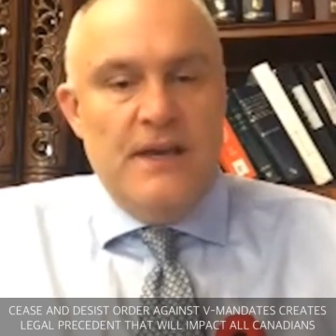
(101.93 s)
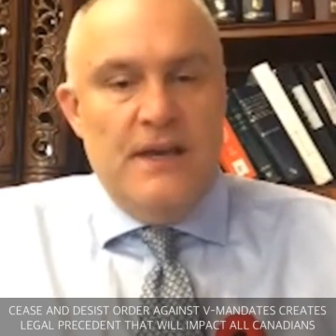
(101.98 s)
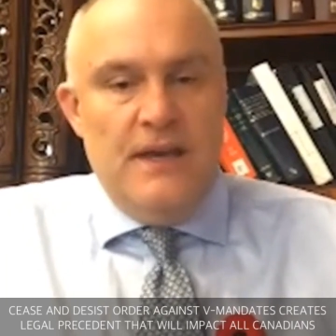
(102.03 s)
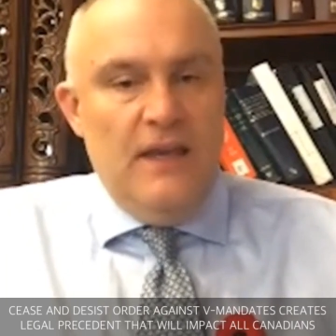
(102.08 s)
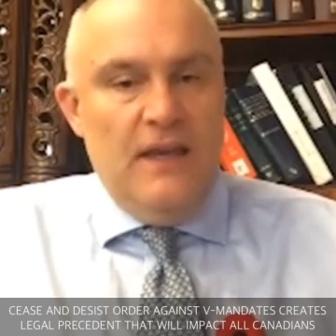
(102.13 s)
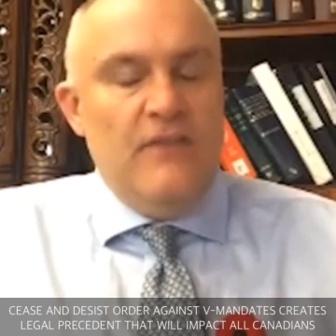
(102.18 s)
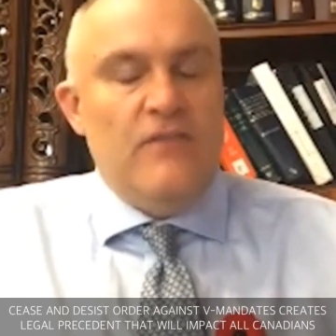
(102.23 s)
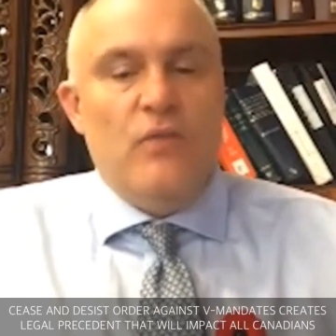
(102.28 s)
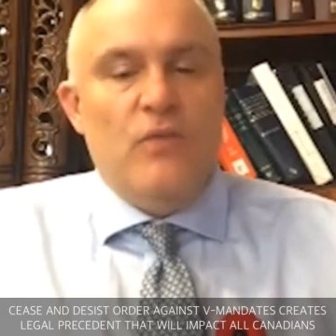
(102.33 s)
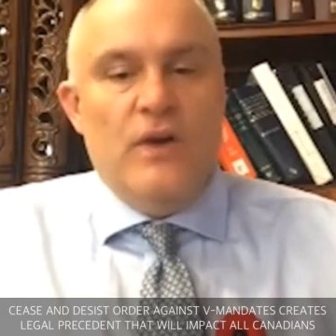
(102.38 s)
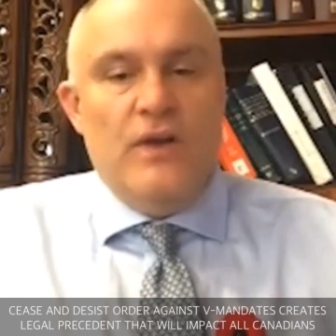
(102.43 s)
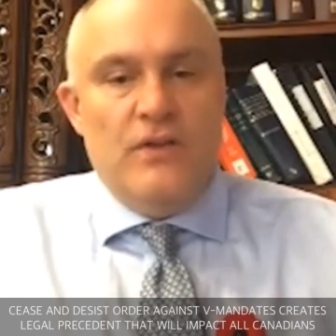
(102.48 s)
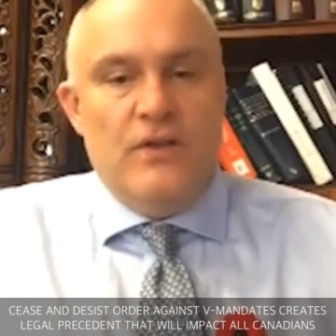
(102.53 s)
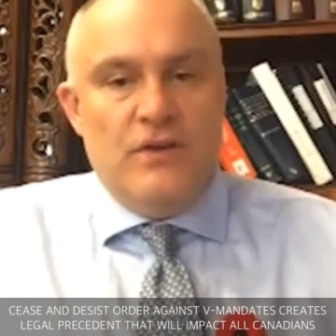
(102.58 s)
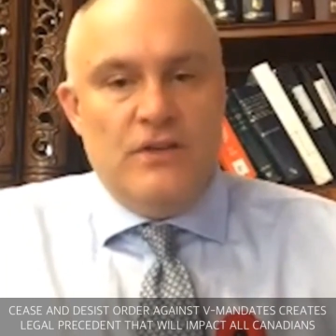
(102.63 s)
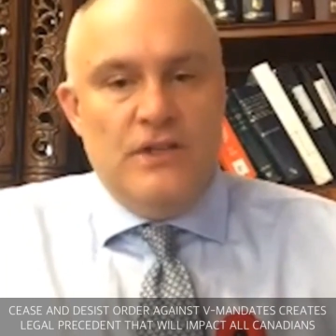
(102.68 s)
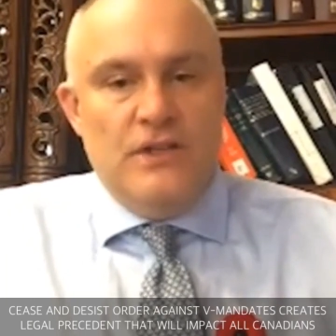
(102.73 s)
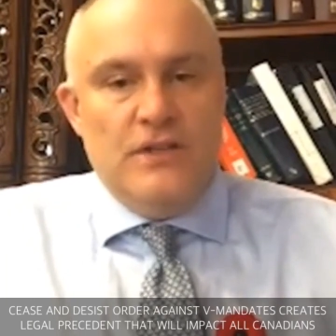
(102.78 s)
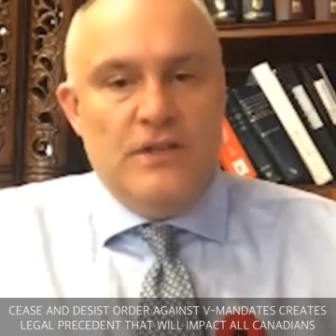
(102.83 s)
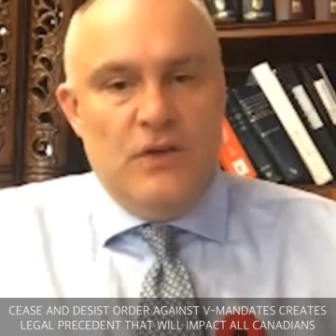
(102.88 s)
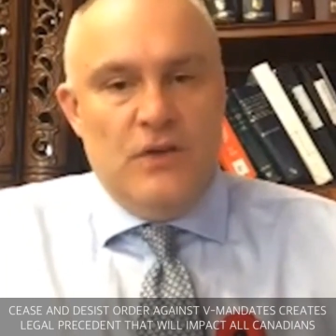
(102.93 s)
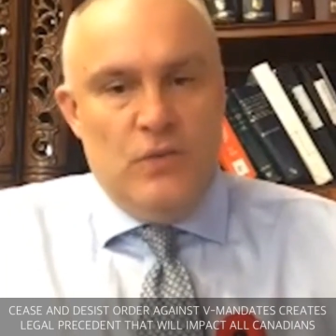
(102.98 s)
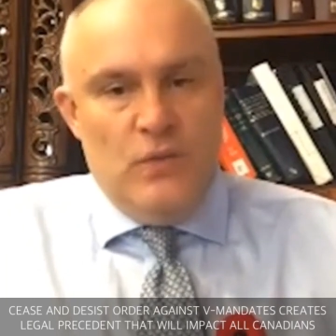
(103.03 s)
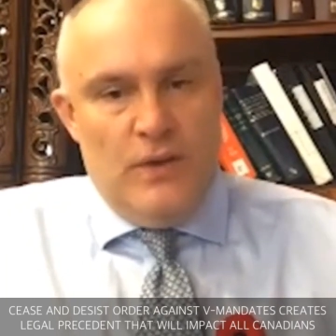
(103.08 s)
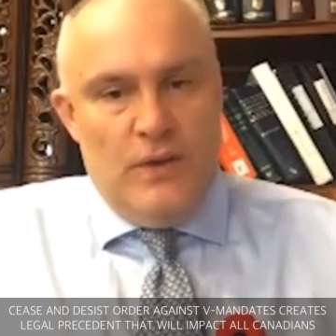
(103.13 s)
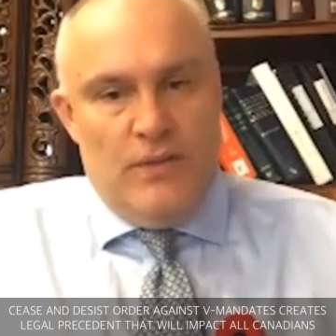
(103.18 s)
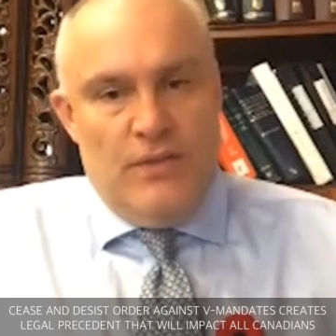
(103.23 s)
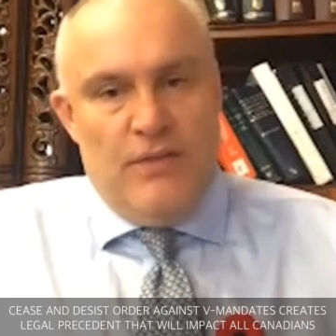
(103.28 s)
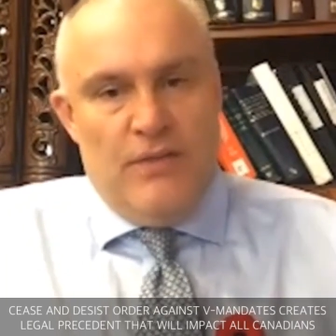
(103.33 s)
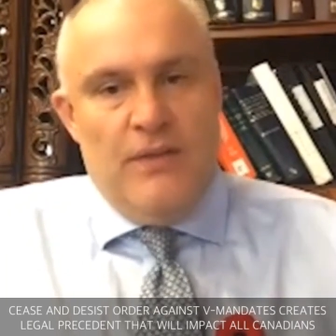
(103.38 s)
even when they're dealing
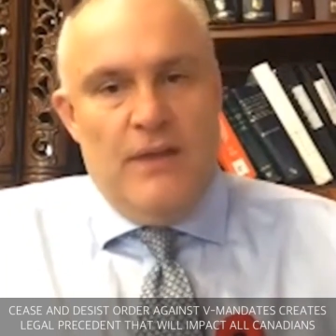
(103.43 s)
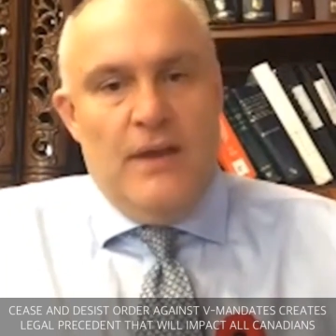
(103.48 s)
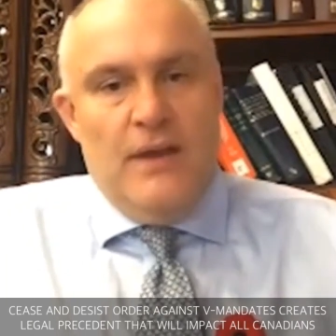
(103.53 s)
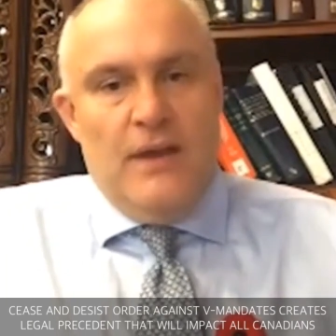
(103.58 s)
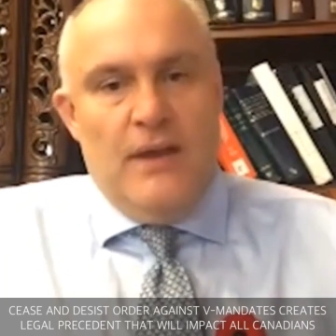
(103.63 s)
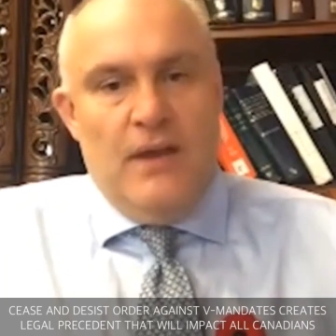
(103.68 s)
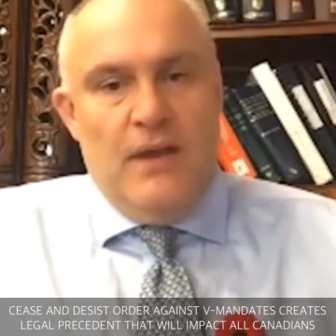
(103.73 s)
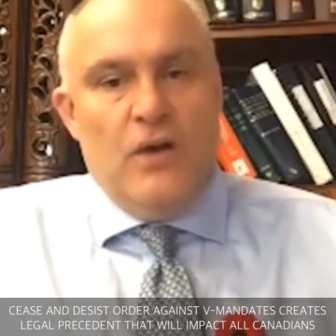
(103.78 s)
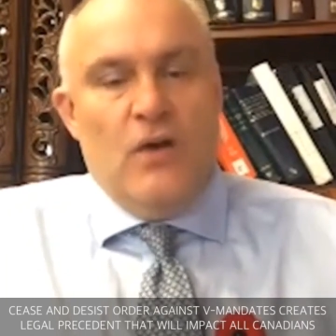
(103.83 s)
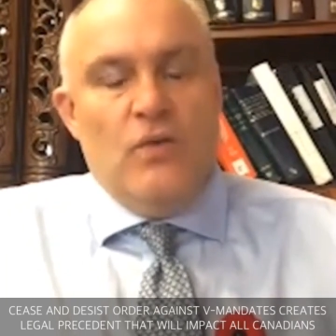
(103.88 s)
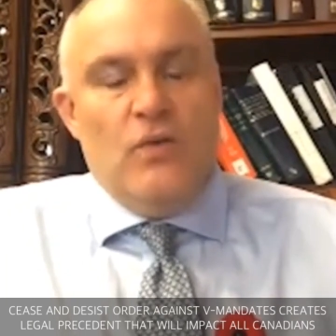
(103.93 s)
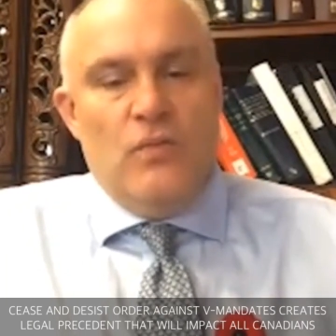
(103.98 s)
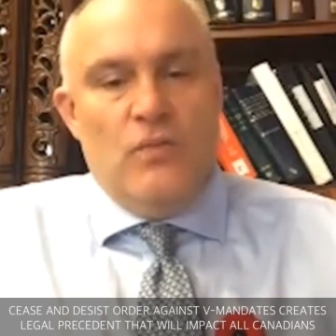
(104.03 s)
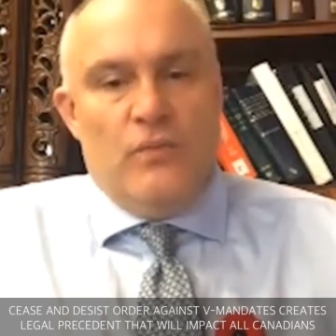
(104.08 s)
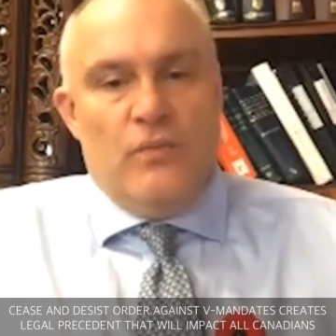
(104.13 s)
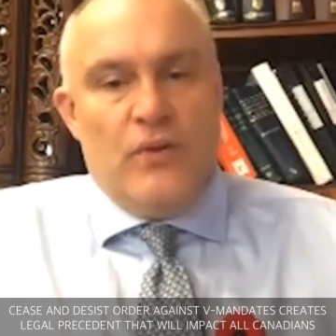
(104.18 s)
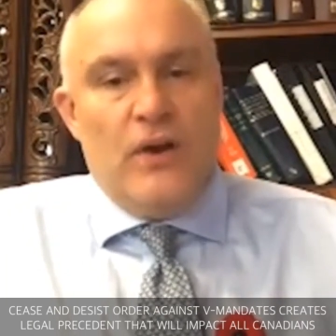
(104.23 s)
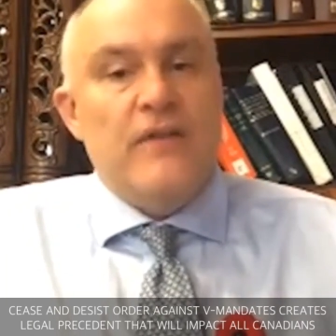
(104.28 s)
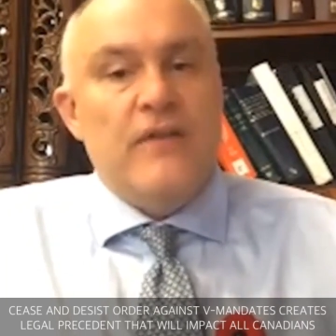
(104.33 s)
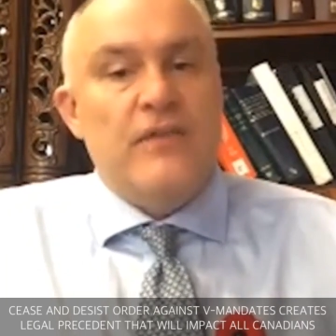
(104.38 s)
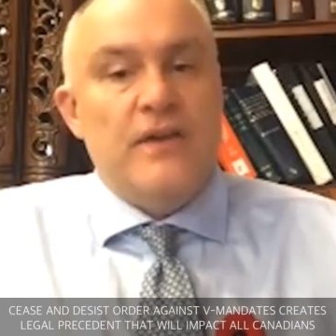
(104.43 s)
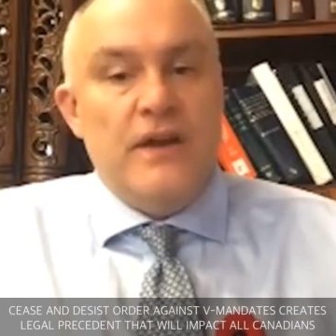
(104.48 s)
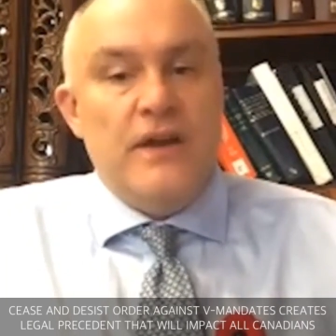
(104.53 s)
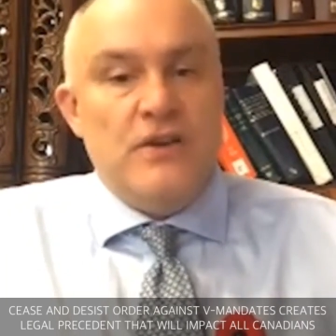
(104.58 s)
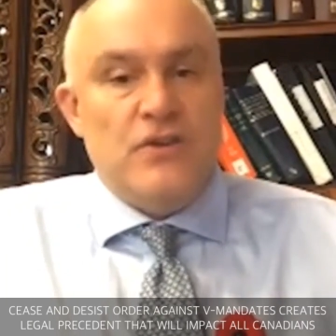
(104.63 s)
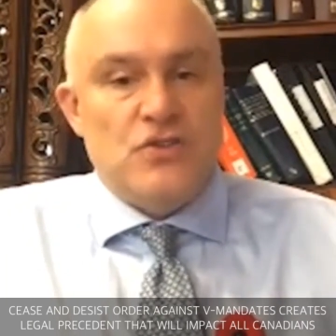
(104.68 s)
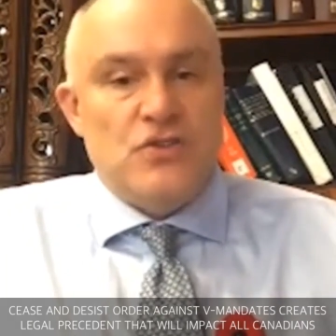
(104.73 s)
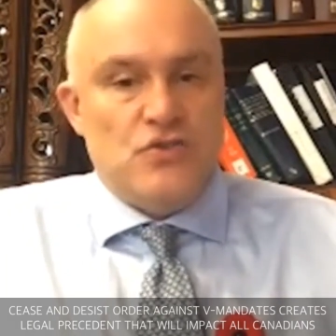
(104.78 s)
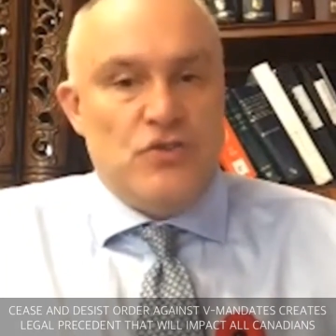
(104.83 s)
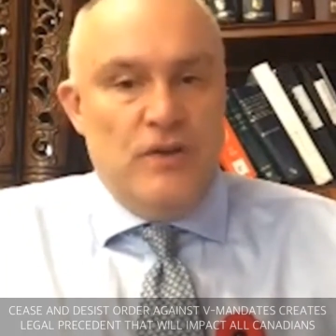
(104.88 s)
with, private
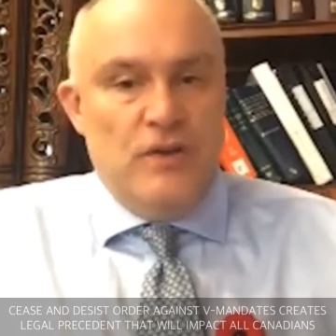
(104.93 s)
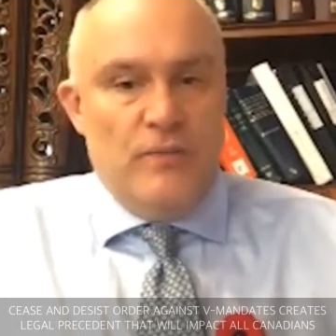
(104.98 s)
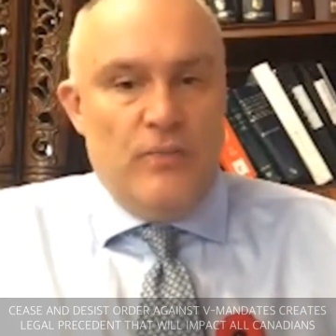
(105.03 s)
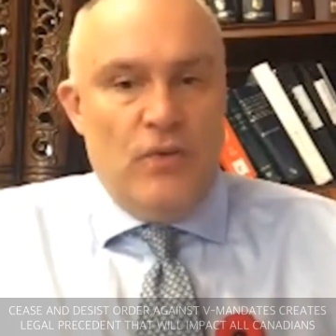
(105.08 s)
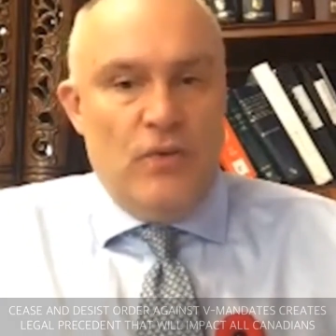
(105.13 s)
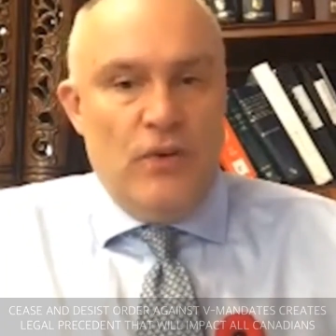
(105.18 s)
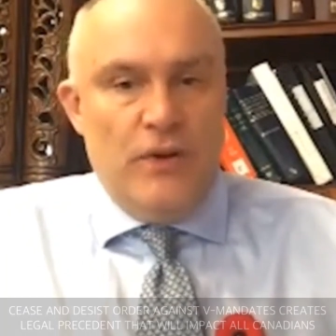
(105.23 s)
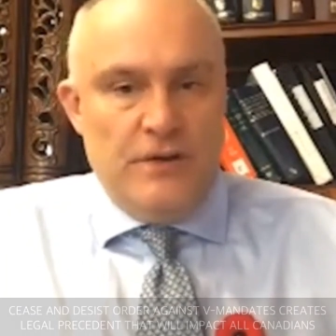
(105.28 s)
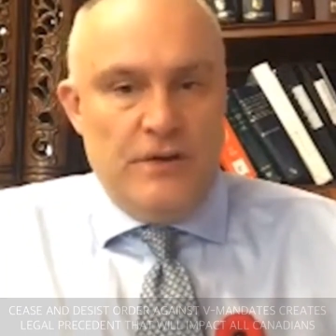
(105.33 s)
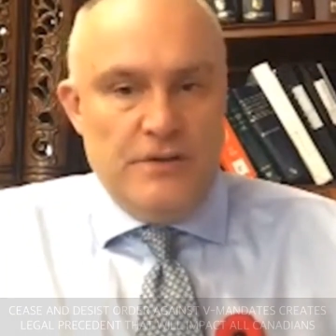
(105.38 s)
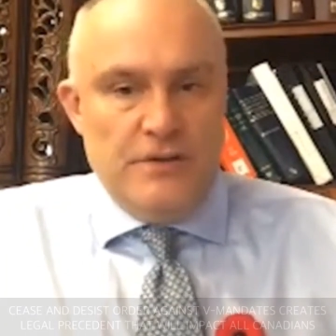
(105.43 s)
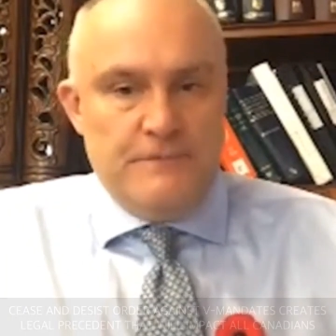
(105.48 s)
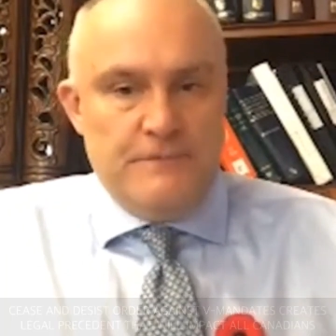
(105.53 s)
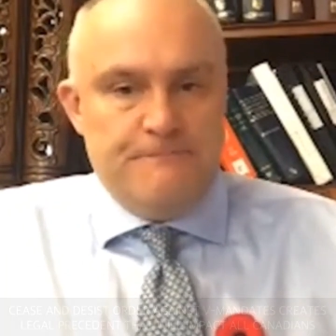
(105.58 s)
industry employers.